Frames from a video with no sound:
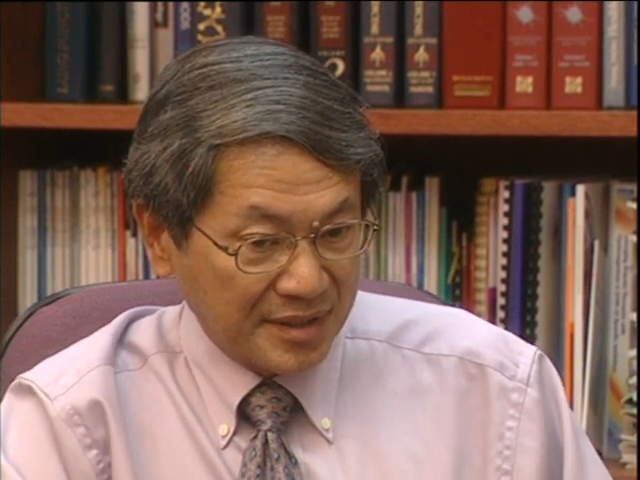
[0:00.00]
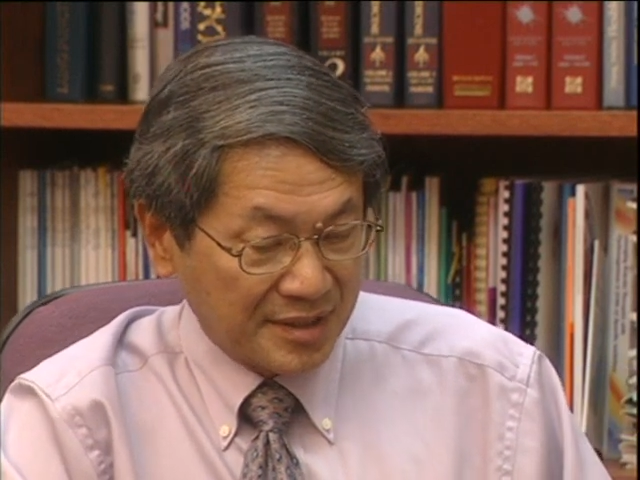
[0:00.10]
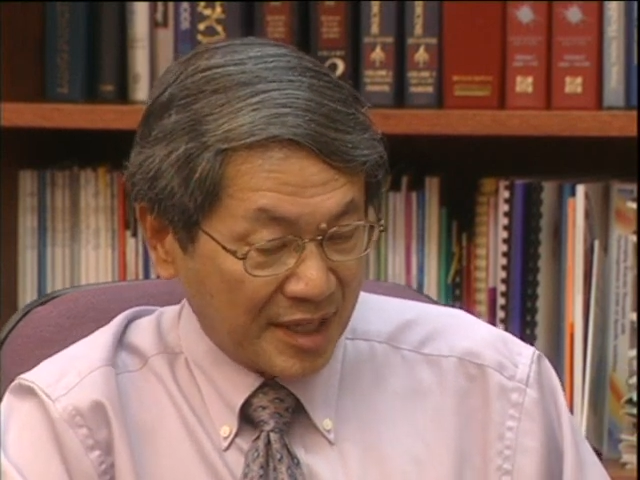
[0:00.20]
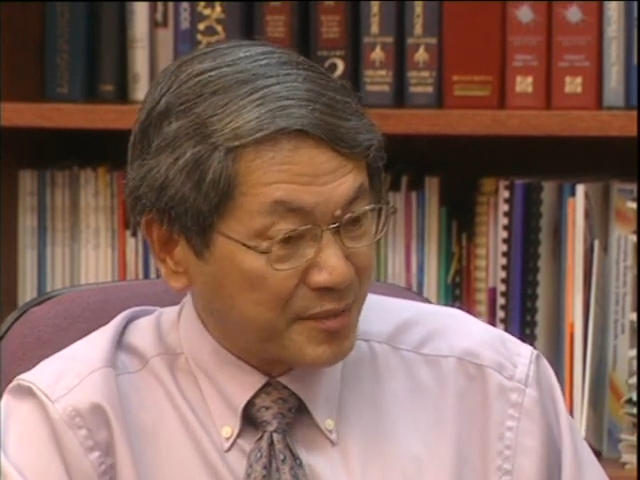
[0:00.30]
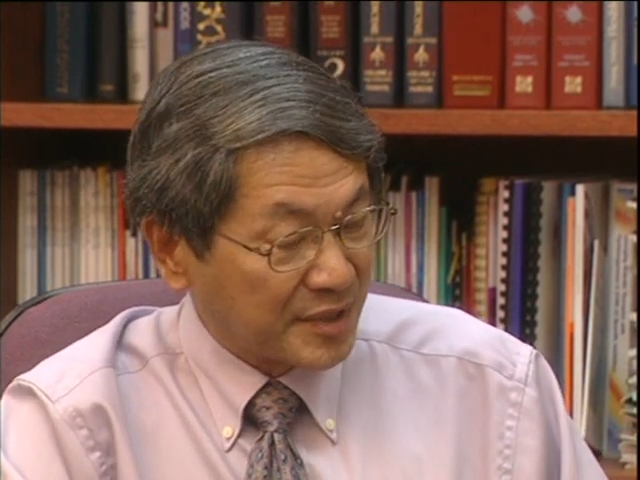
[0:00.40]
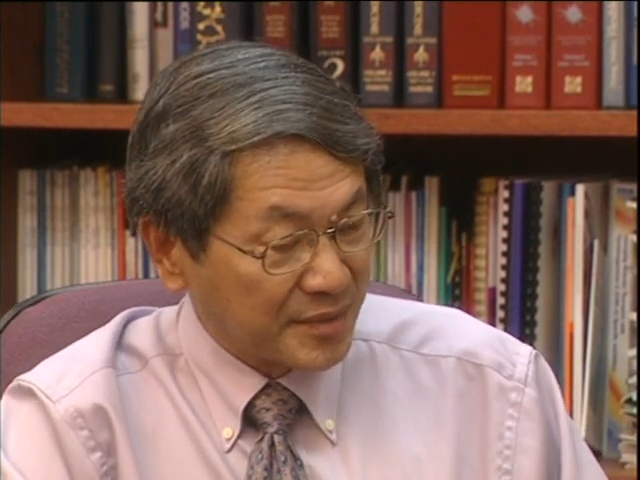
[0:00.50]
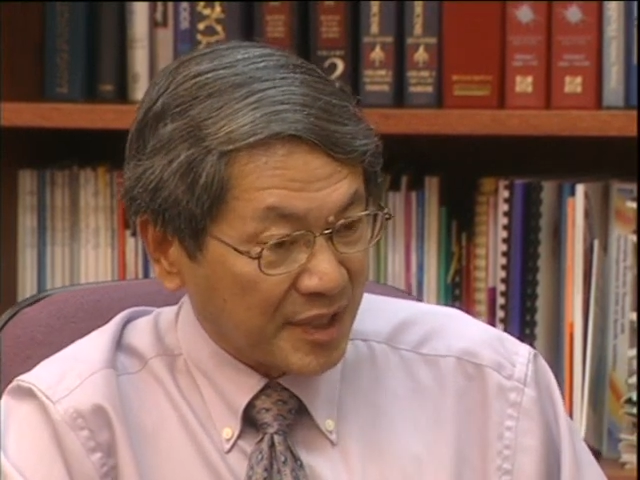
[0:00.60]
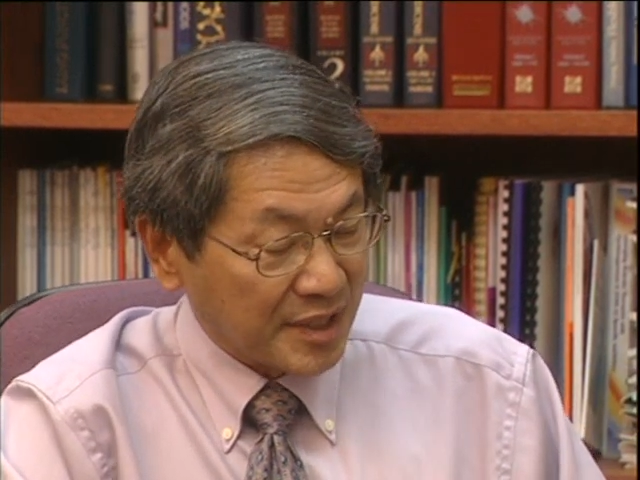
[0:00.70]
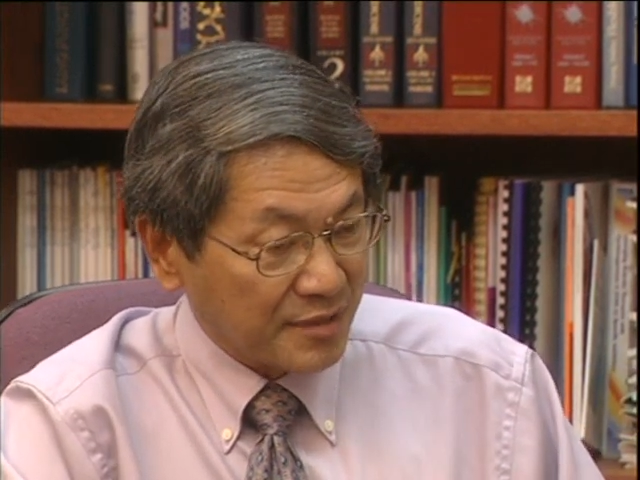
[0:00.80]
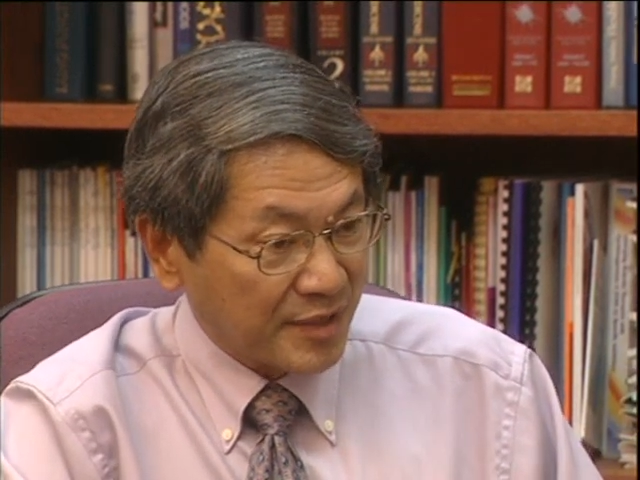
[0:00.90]
Some of them
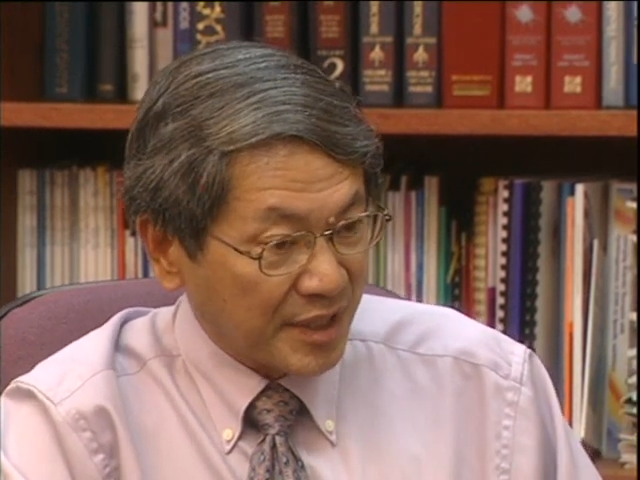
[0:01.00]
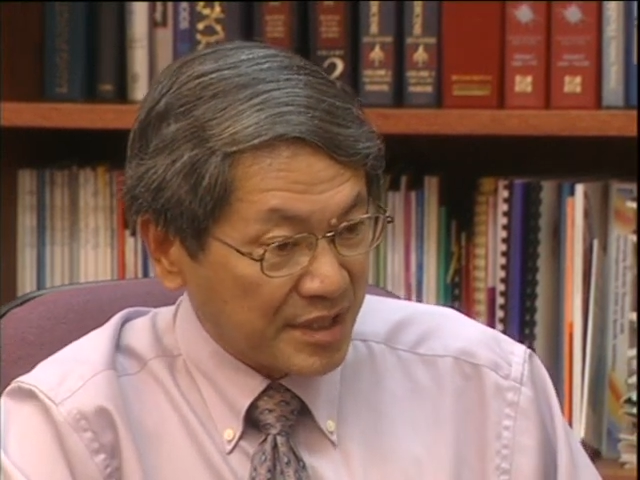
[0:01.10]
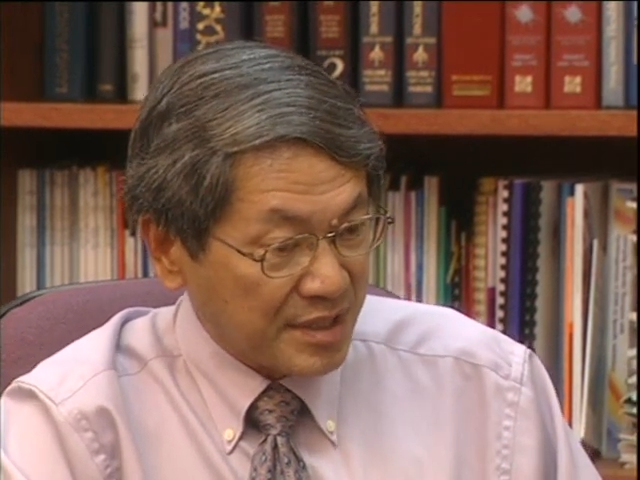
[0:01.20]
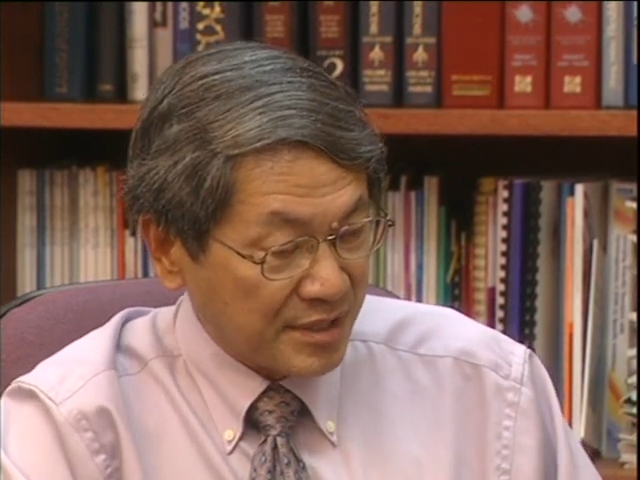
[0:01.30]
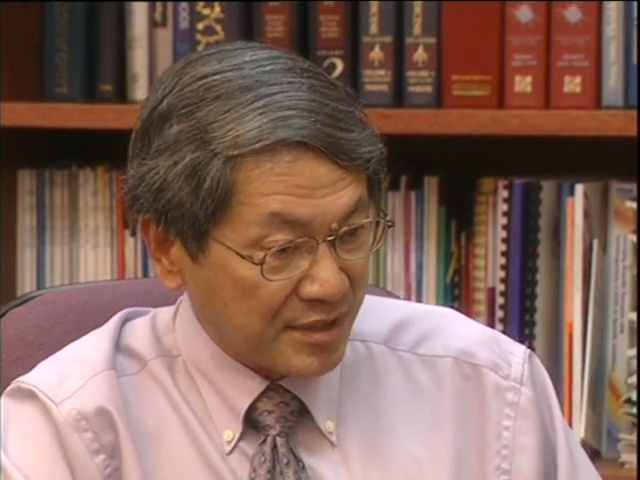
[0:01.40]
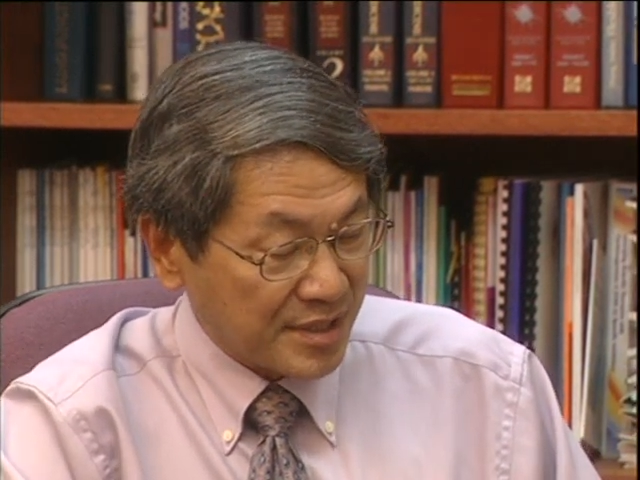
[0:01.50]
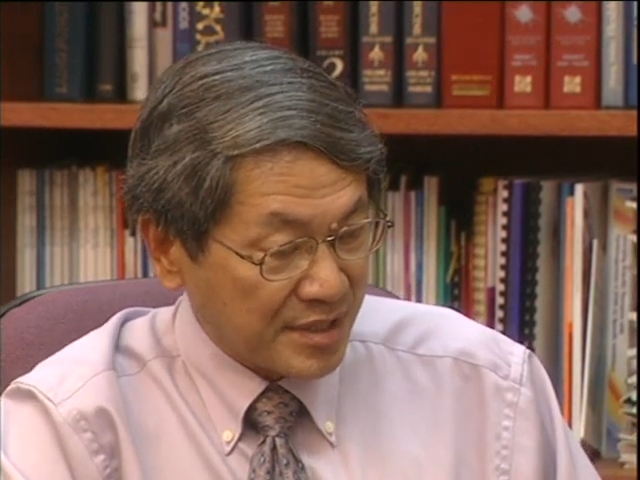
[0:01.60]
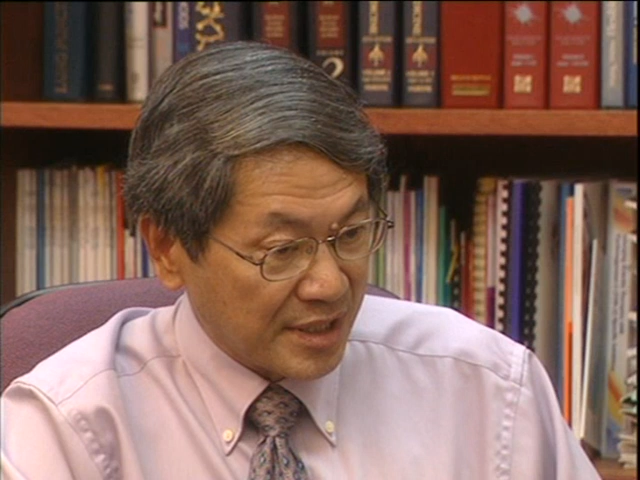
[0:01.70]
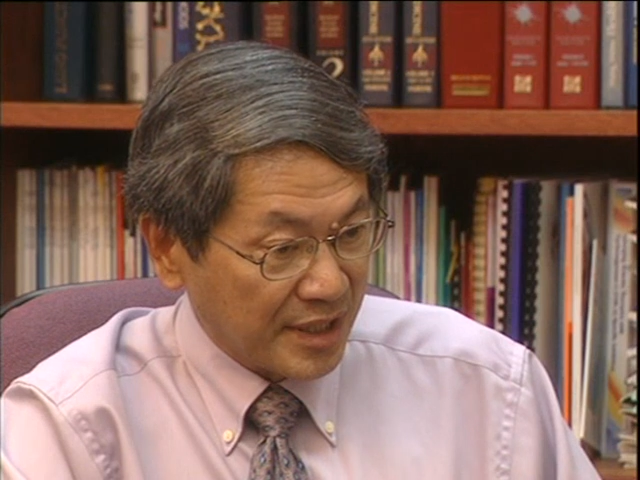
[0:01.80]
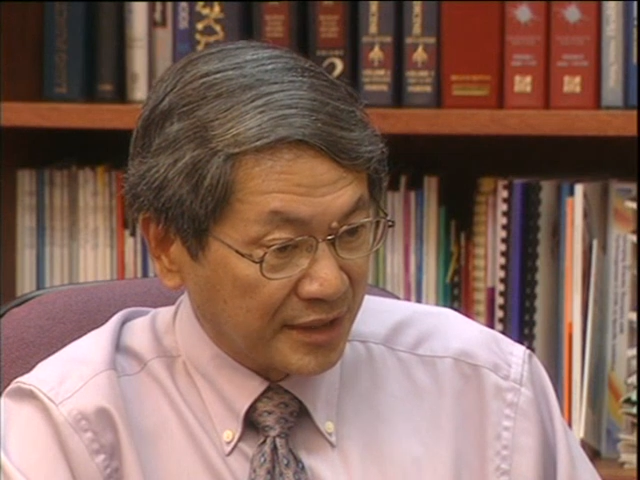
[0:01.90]
can get very seriously